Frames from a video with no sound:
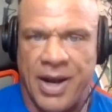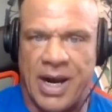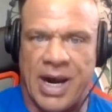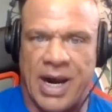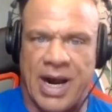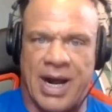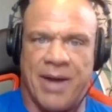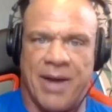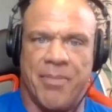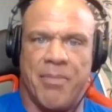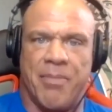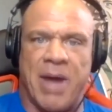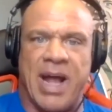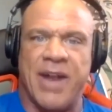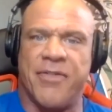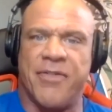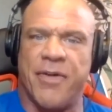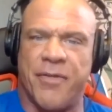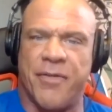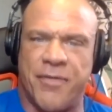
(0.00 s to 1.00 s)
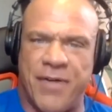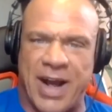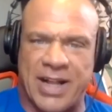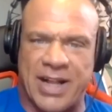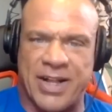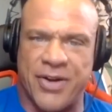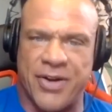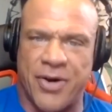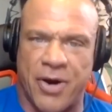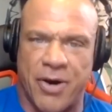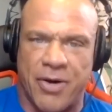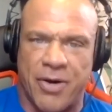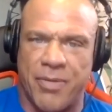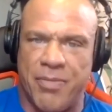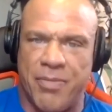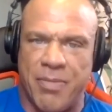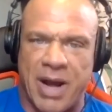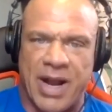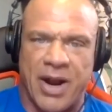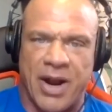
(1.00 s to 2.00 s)
uh, might have affected her,
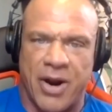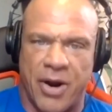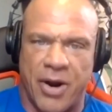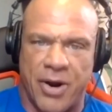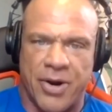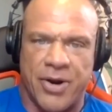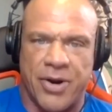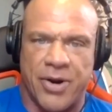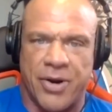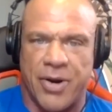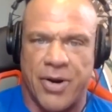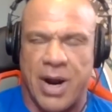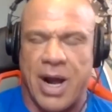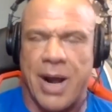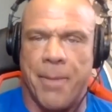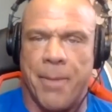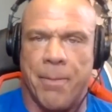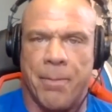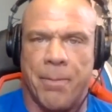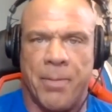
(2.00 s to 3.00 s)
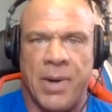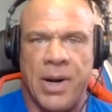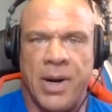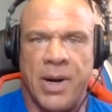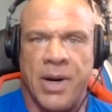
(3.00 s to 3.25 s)
might have hurt her, um,